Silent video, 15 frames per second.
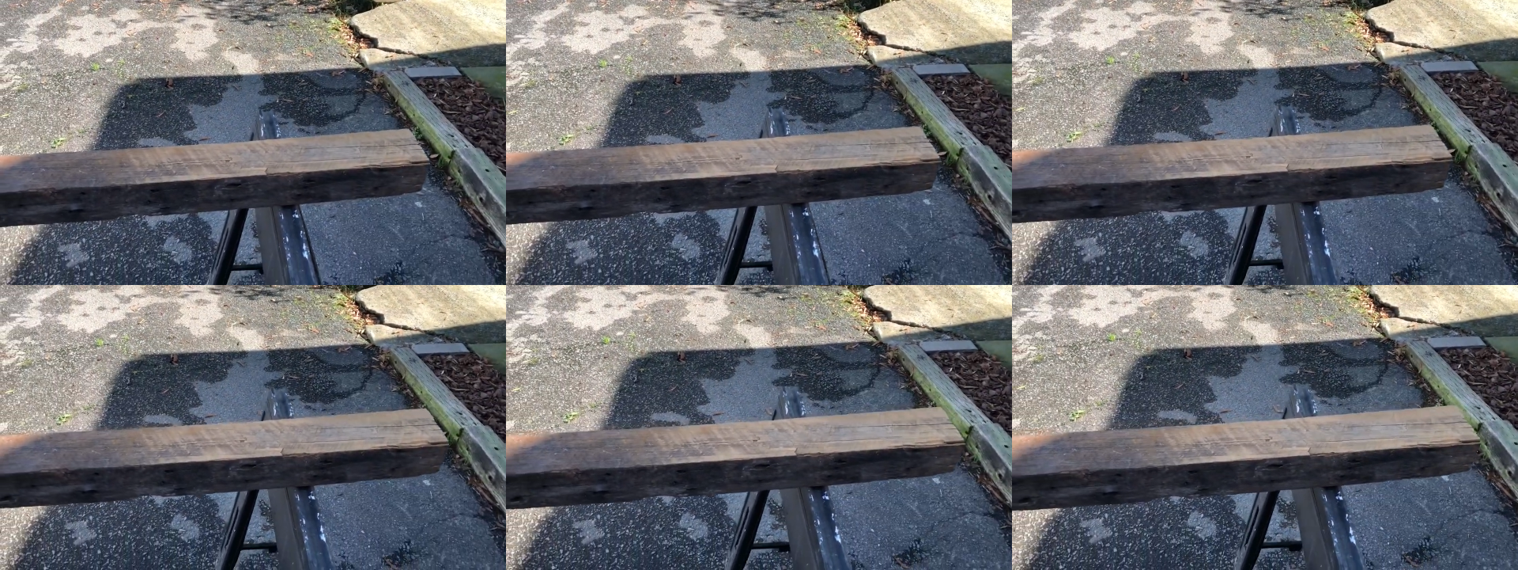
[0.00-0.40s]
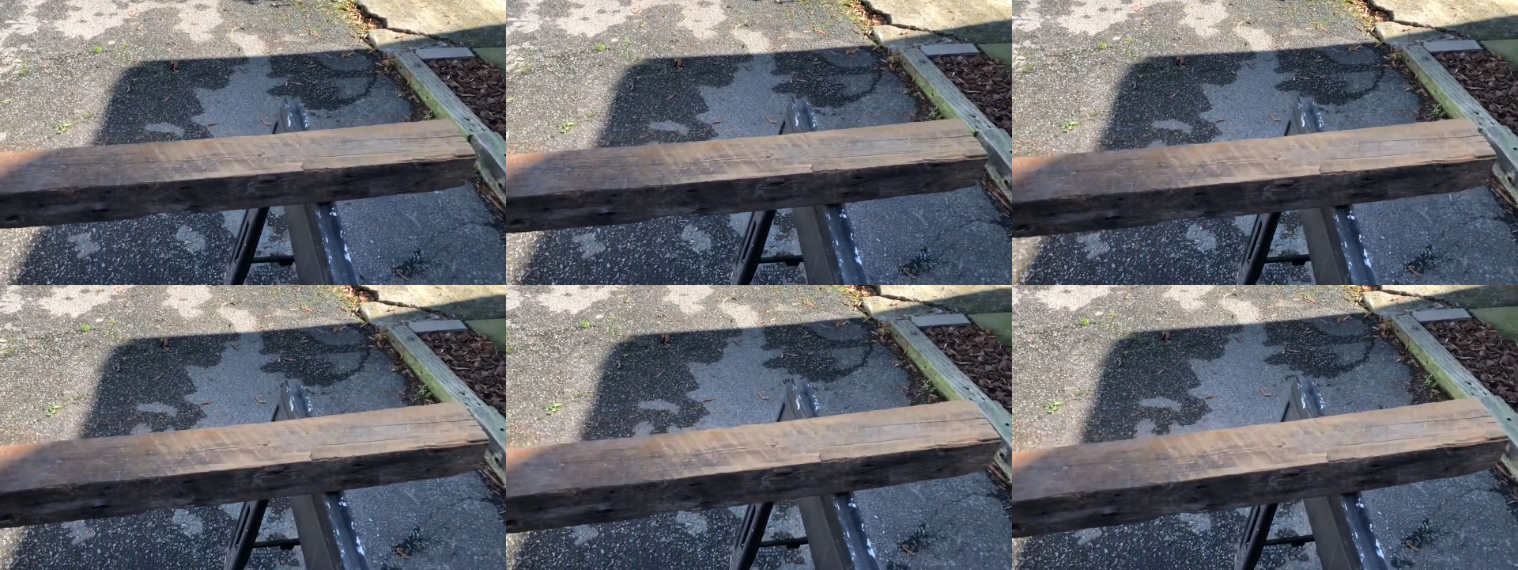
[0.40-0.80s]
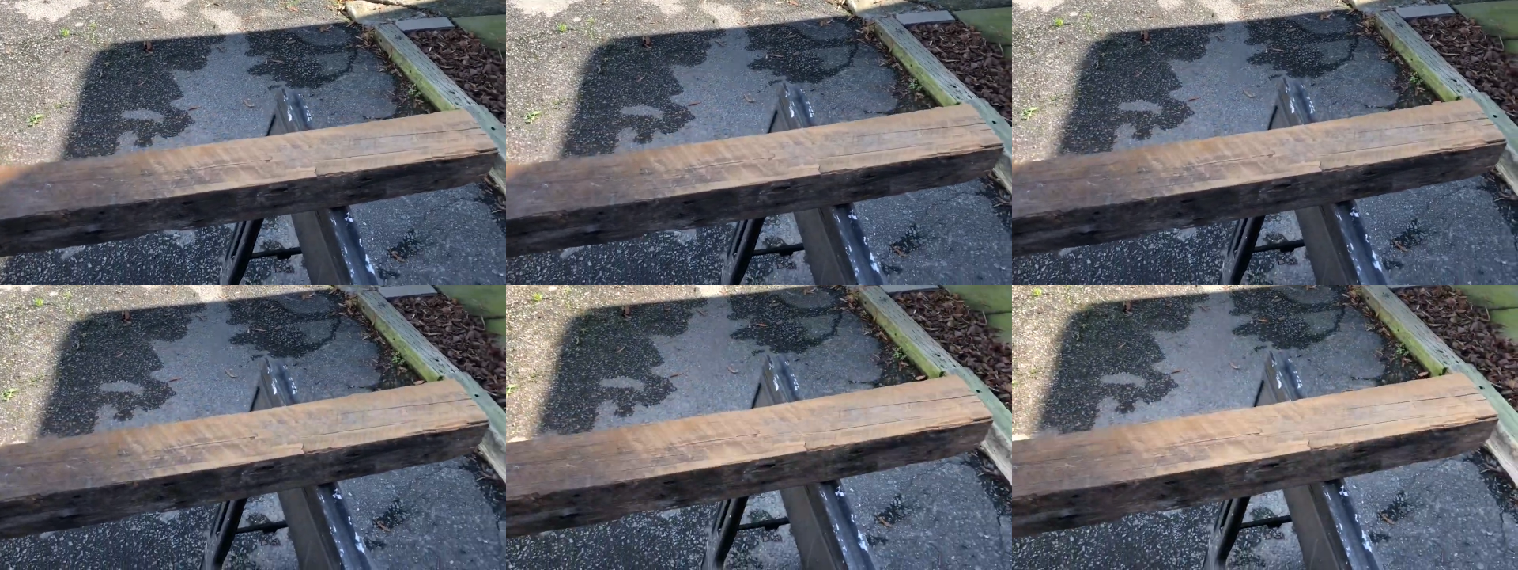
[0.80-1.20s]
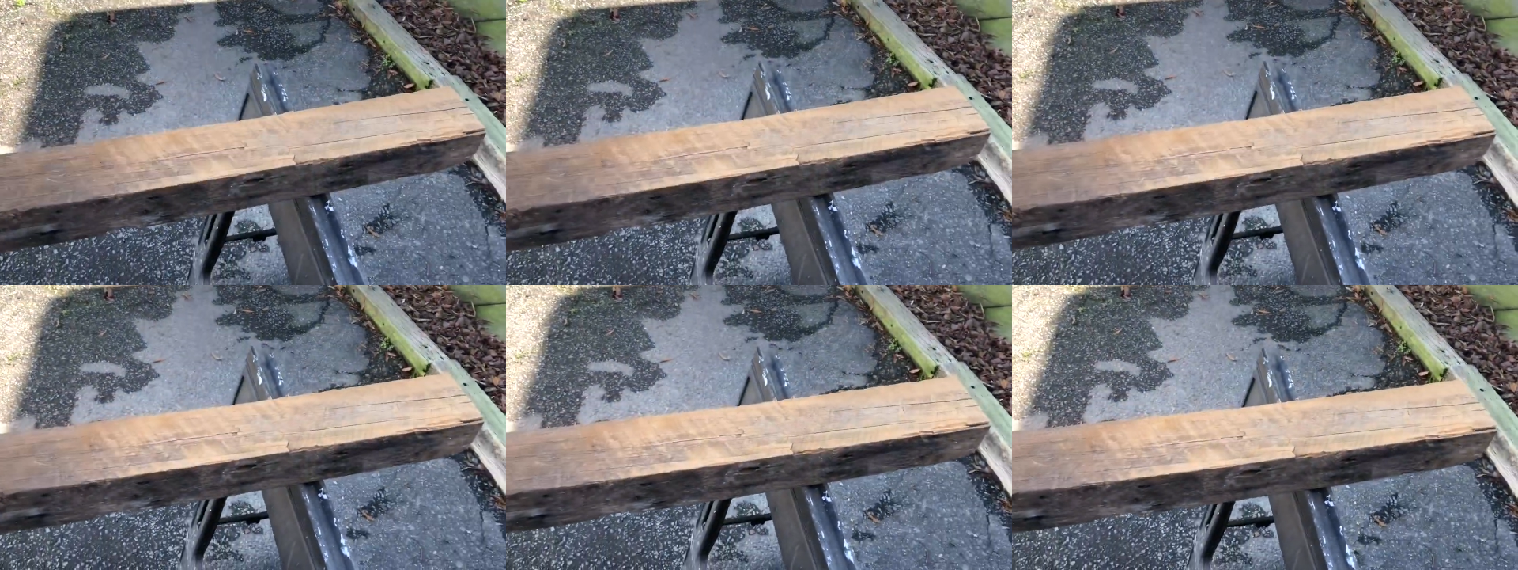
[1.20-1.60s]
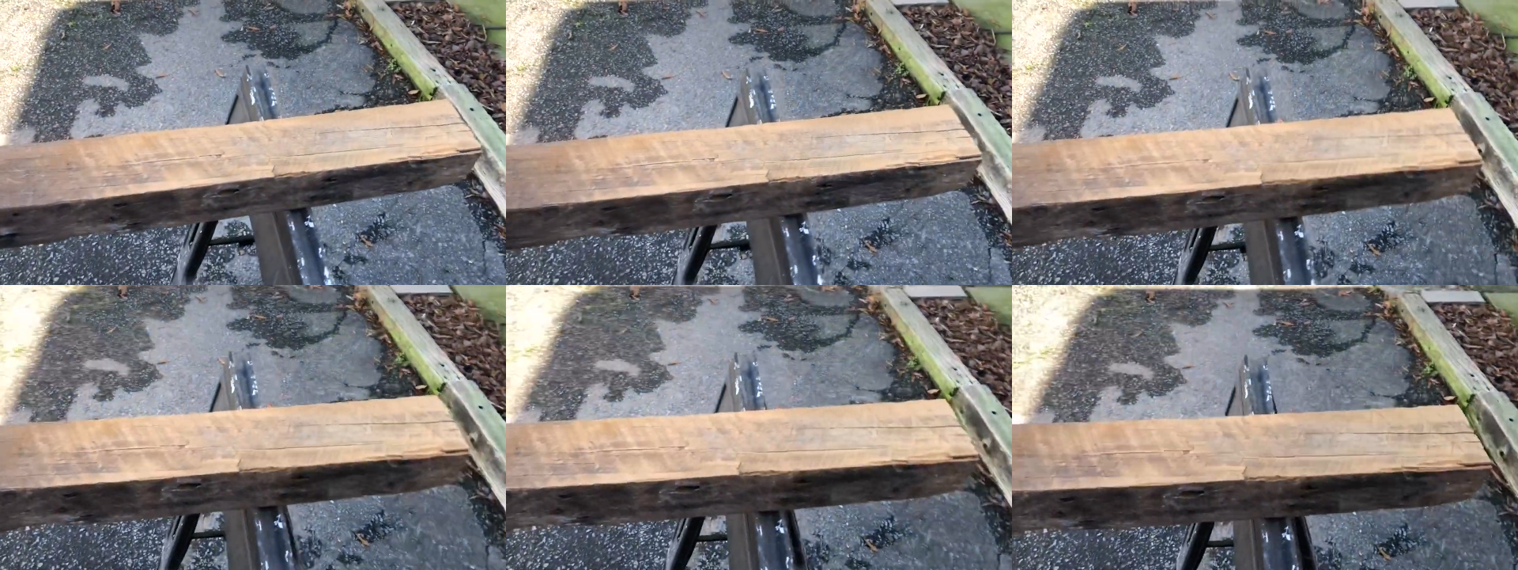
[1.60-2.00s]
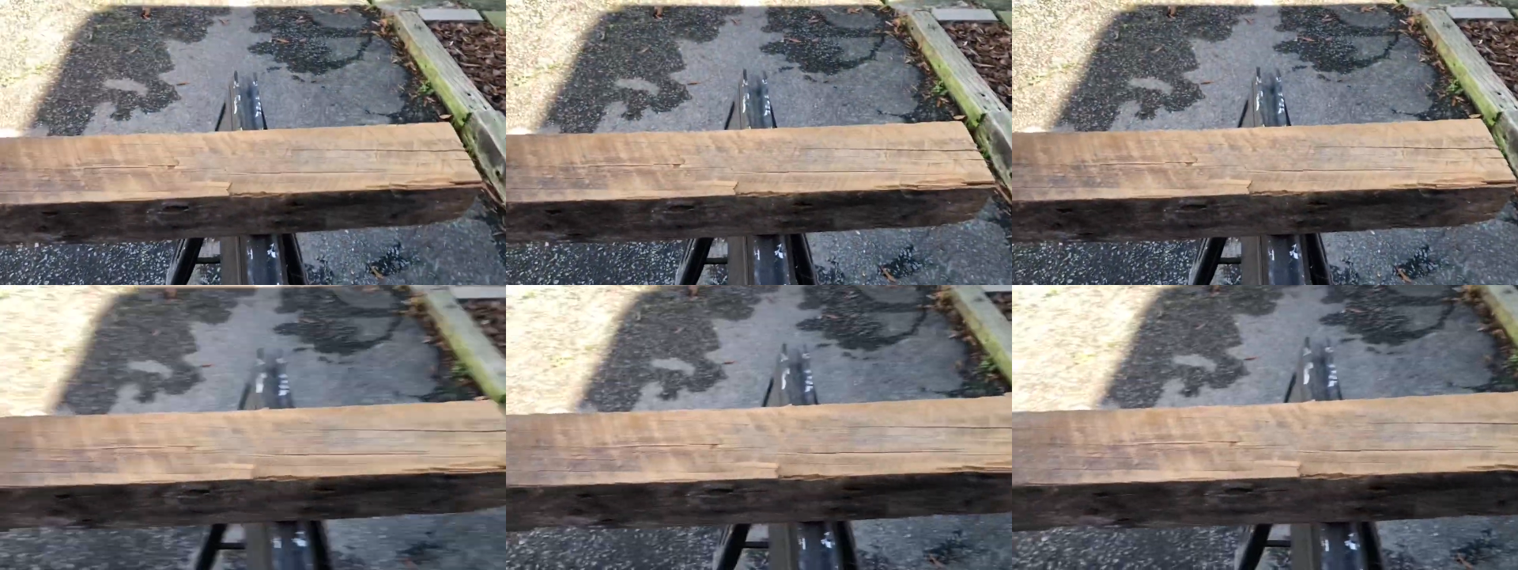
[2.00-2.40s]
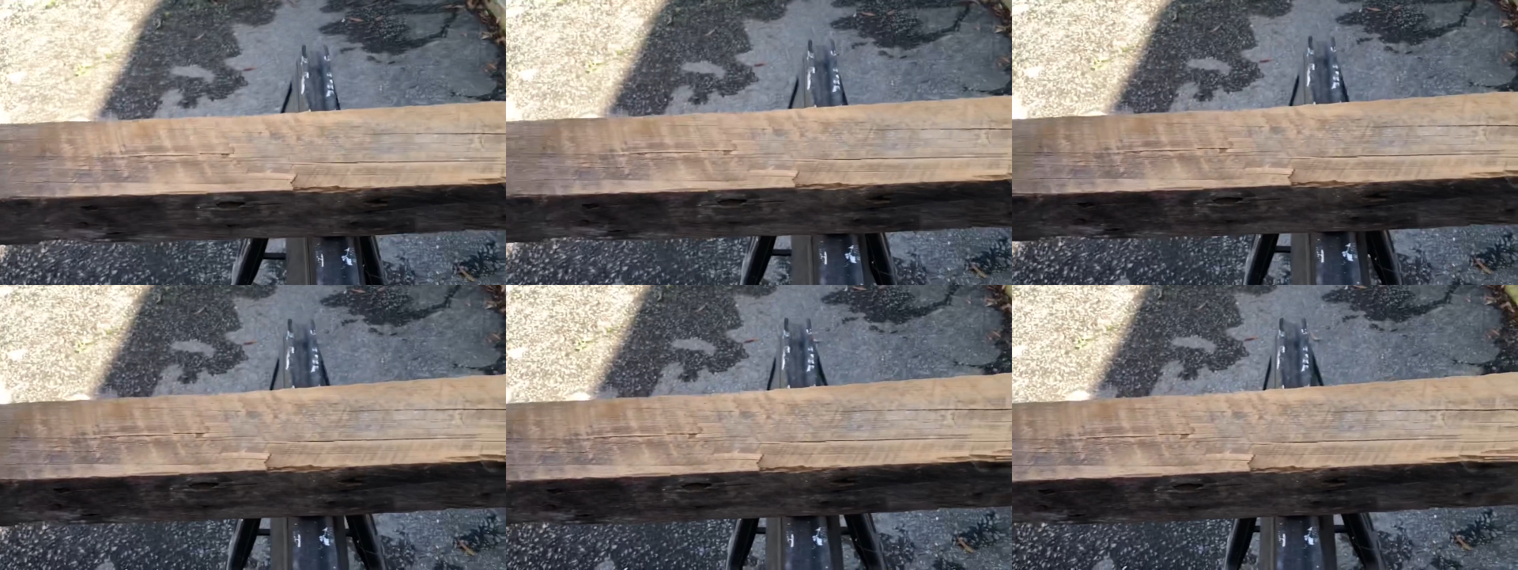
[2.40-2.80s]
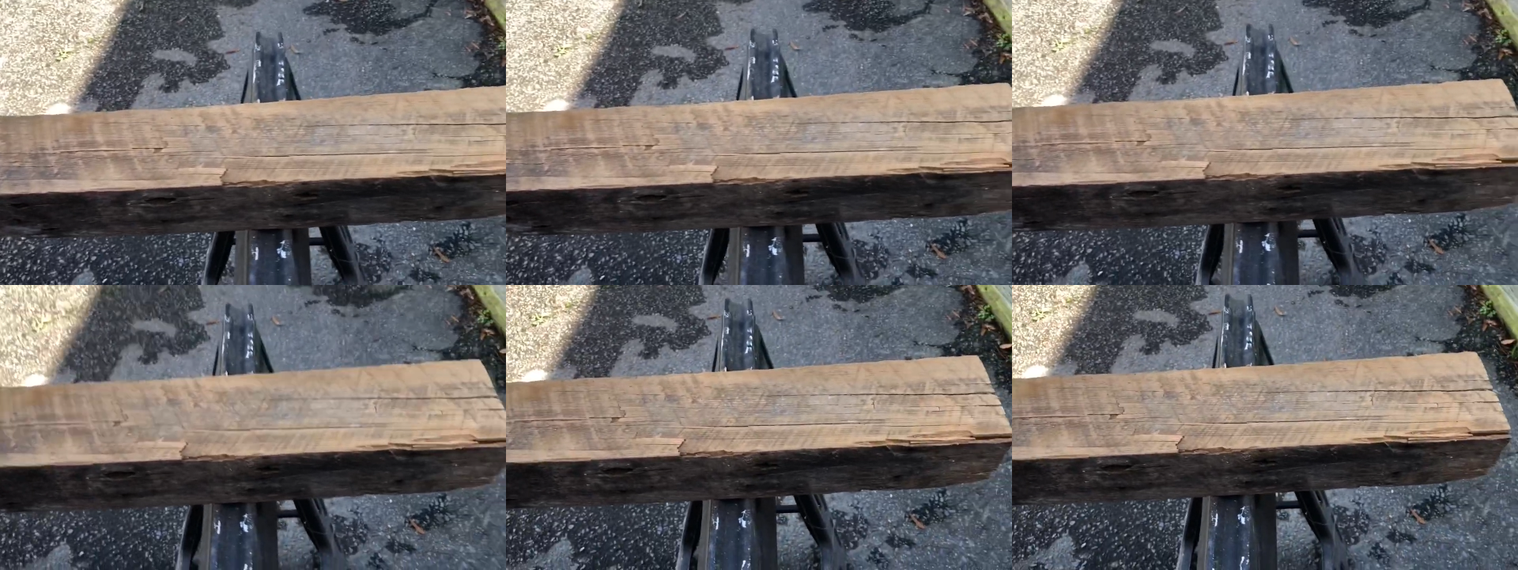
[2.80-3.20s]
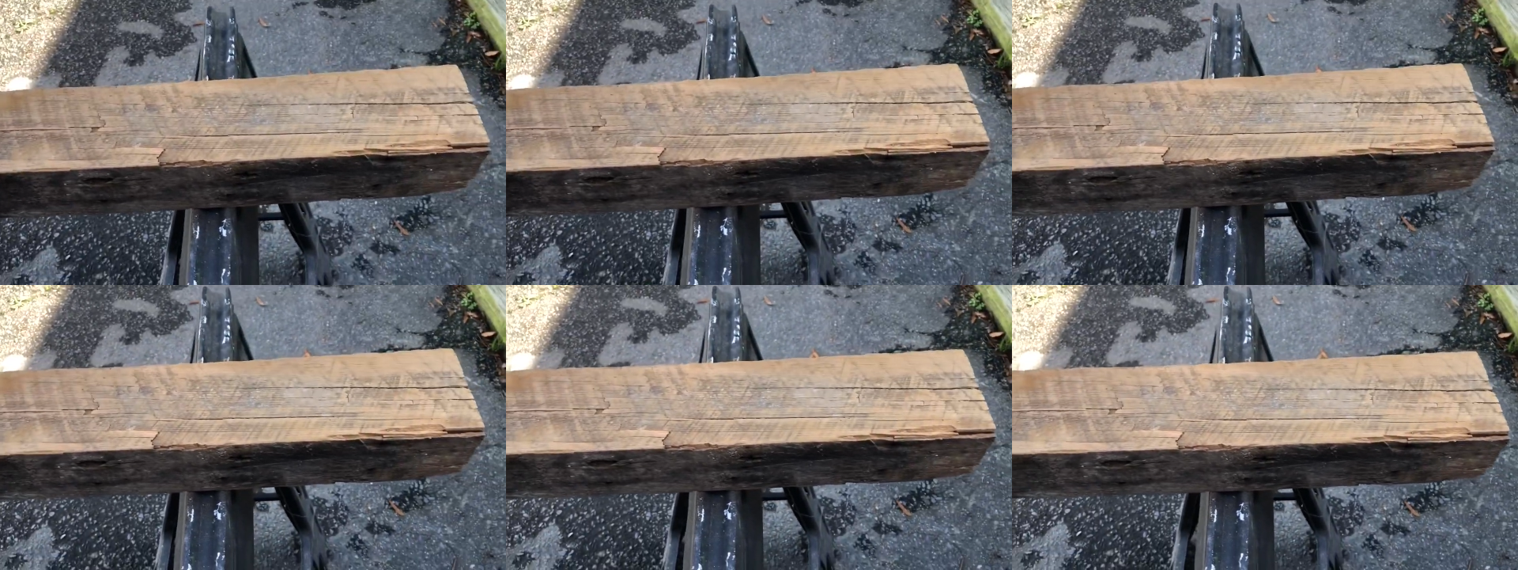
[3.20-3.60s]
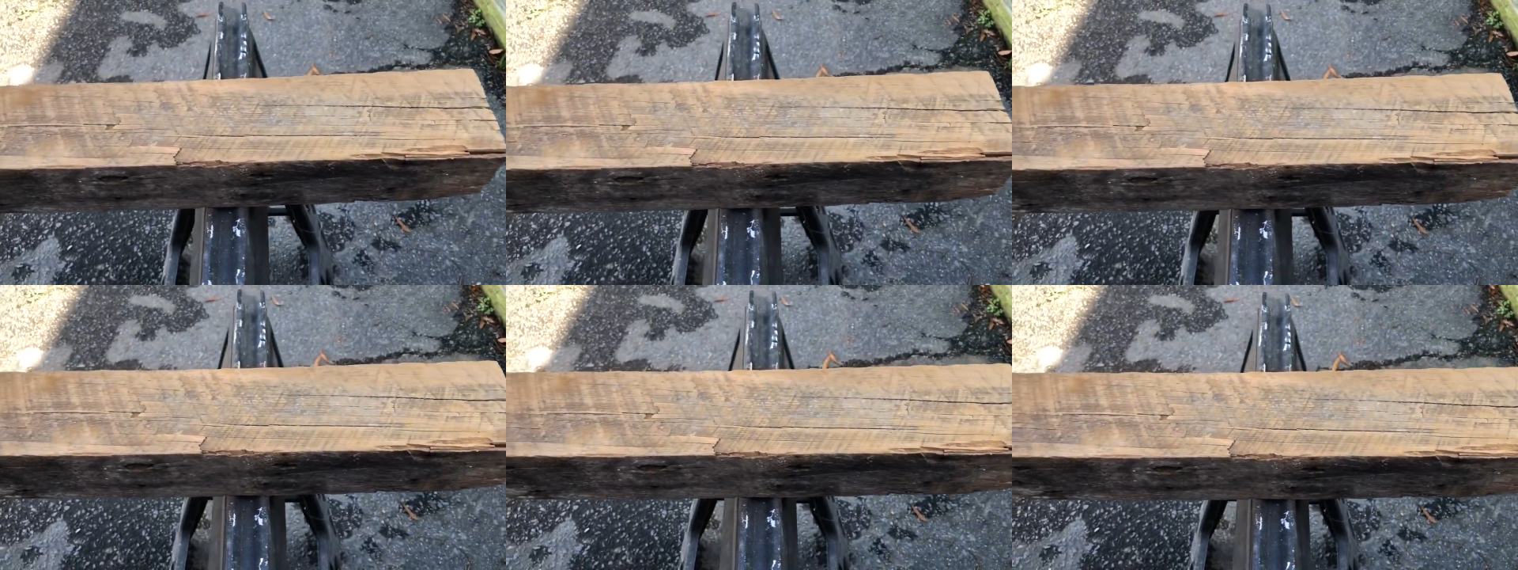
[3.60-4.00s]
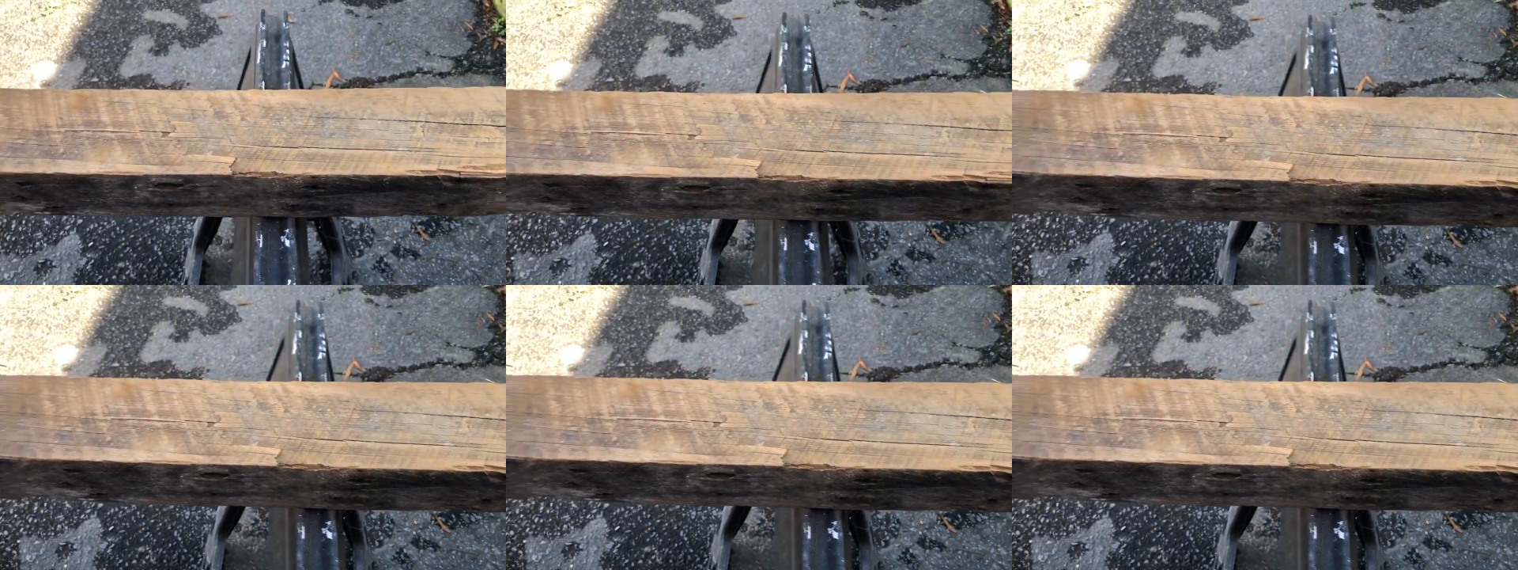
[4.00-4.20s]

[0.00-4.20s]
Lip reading: [unreadable: no face in view]